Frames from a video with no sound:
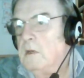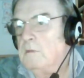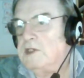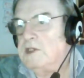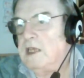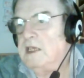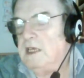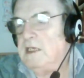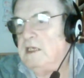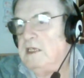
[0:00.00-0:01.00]
But say
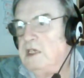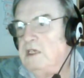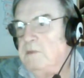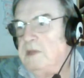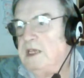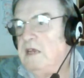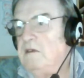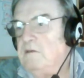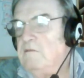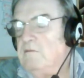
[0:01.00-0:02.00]
you need to be
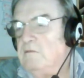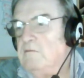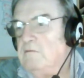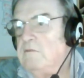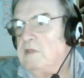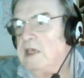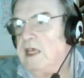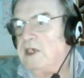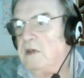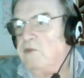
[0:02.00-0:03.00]

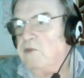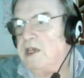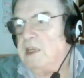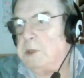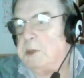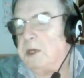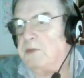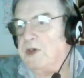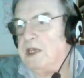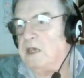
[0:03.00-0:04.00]
geared up, ready for
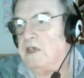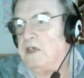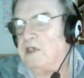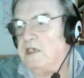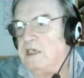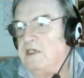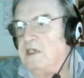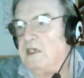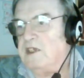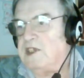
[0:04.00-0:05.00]
February. I know it
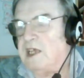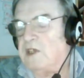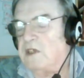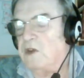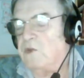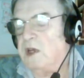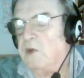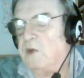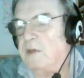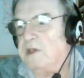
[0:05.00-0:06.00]
sounds like a long way
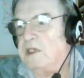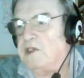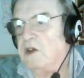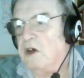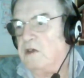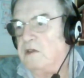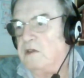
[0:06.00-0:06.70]
away, but it's not.